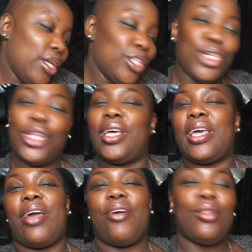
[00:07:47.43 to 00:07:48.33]
Johnny and
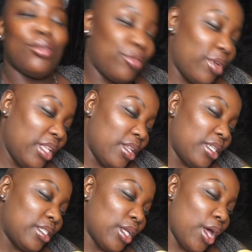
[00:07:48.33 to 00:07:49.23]
Kerry looked really
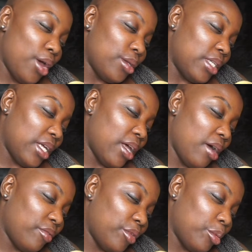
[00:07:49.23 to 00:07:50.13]
nice and cozy and
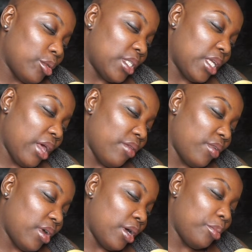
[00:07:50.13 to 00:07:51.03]
comfortable
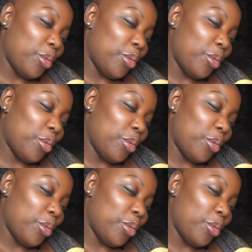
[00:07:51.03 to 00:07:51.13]
together.